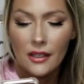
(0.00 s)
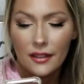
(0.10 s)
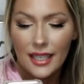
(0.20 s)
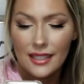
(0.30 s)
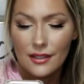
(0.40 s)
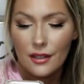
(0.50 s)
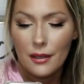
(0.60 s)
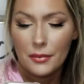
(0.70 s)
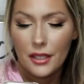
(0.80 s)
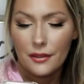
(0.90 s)
Okay, so
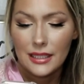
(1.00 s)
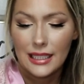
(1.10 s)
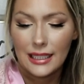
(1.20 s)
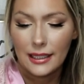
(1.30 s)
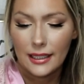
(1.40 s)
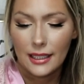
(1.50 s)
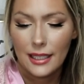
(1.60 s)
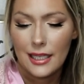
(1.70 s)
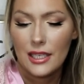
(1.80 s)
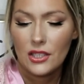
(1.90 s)
I'm going to click
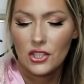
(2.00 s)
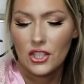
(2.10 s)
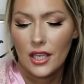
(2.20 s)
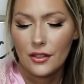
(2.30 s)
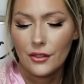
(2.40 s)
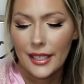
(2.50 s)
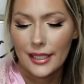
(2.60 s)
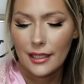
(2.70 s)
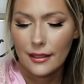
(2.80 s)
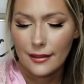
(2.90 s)
generate
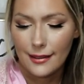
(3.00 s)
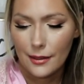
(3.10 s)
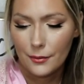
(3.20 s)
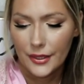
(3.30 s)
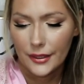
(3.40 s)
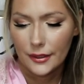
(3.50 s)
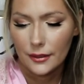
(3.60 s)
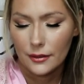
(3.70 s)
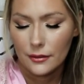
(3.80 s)
a number.